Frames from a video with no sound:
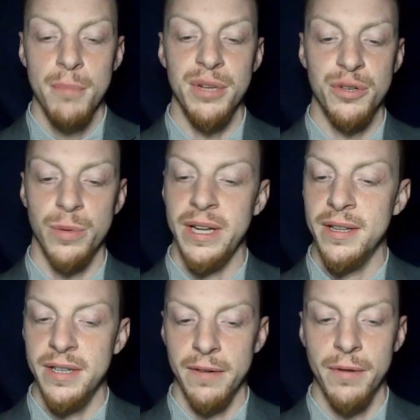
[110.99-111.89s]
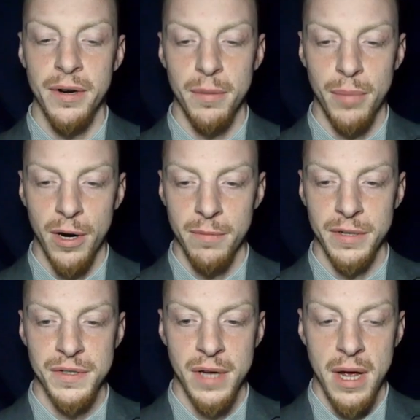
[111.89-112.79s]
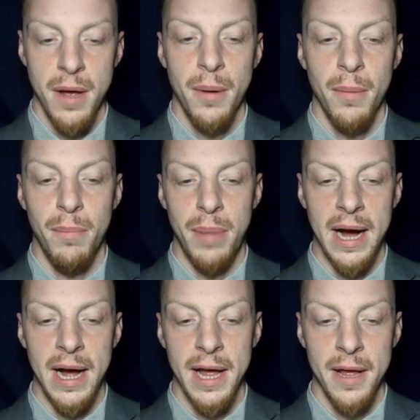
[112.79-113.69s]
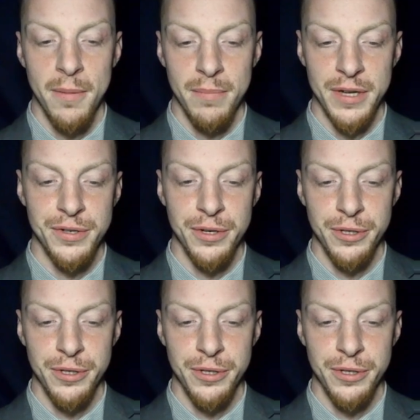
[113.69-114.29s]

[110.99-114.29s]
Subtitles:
Between the Different Departments," by Mr.